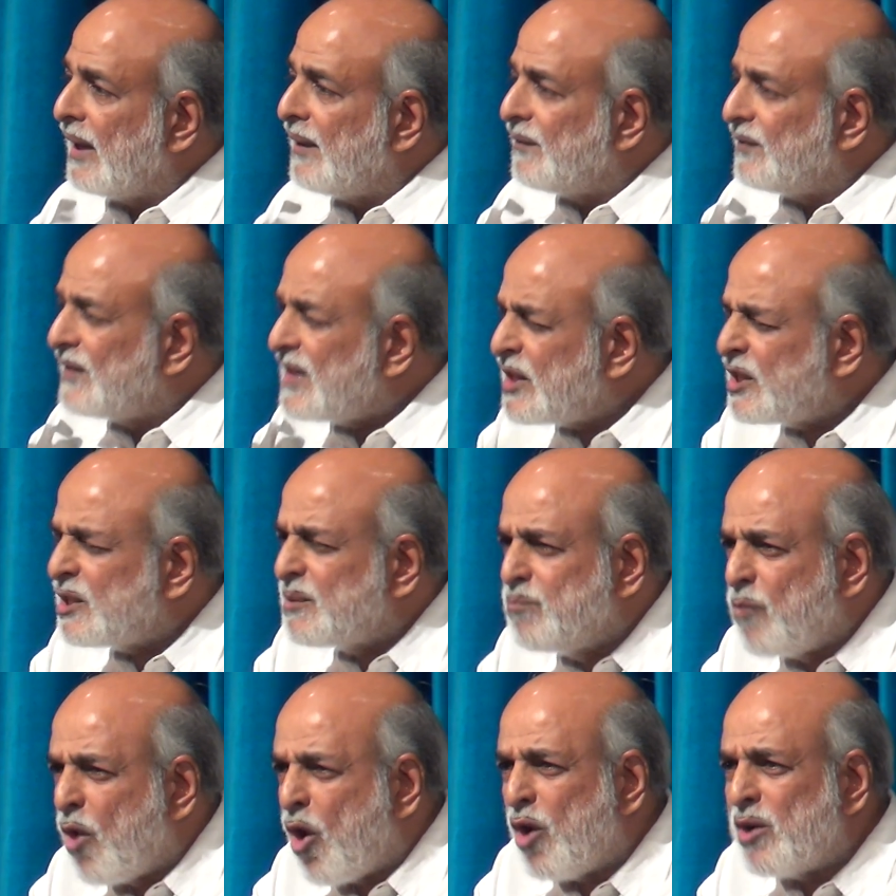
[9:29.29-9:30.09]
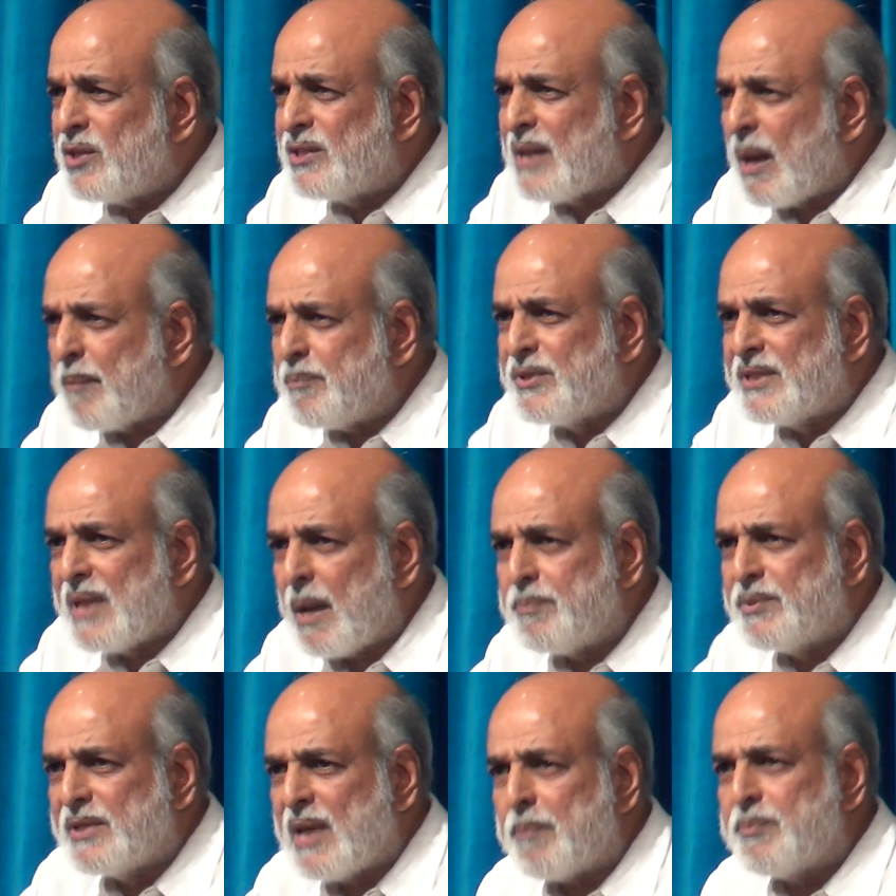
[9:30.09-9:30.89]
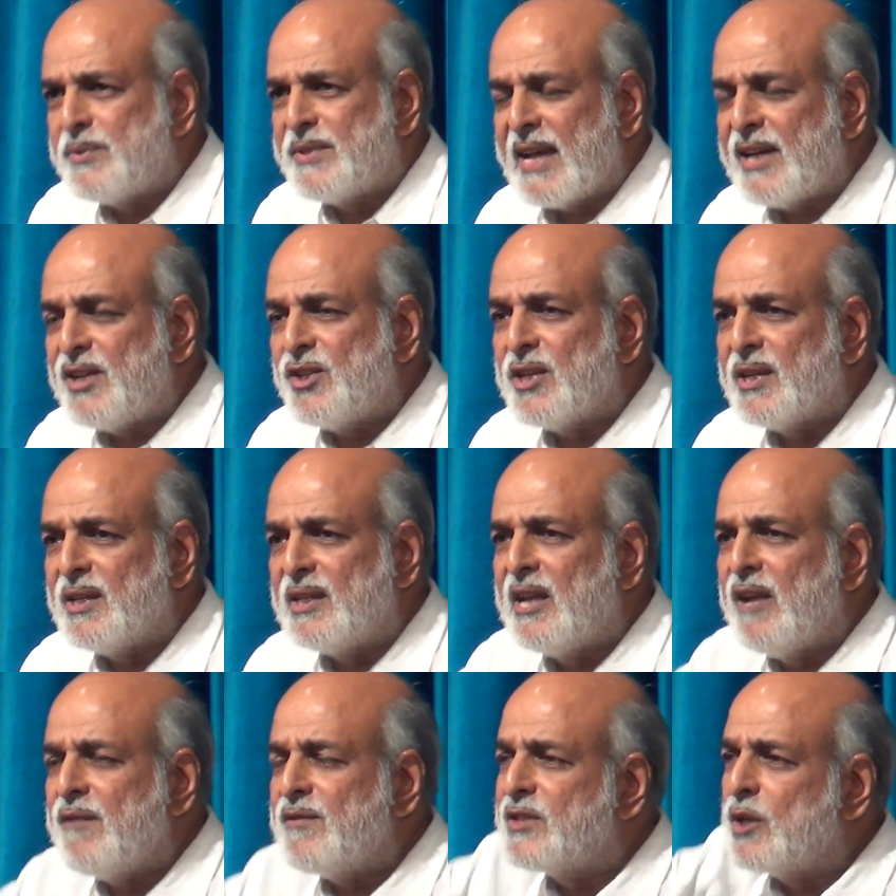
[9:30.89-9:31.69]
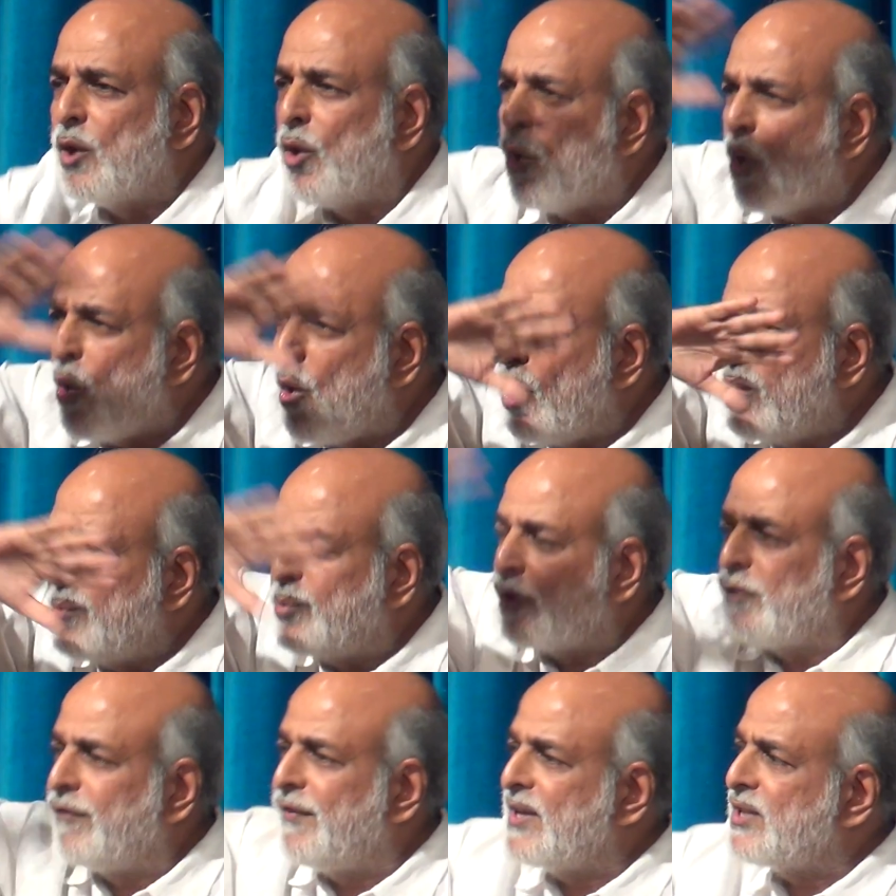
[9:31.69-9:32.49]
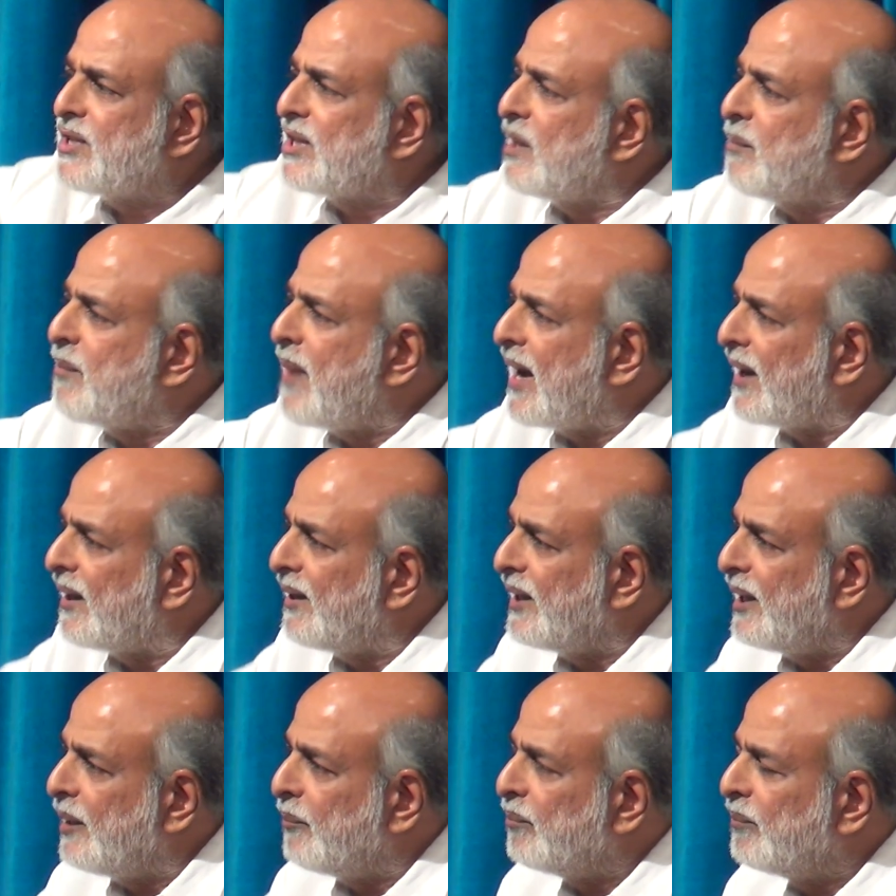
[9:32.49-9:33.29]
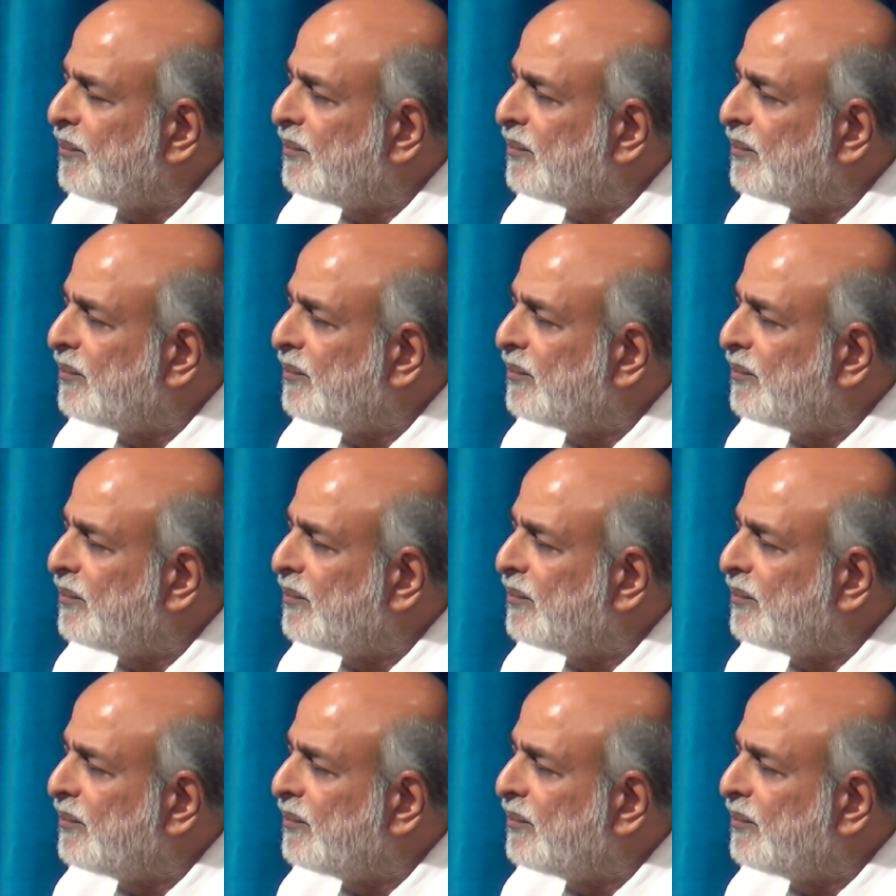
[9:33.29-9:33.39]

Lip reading: this small subsection gives the whole profession a bad name.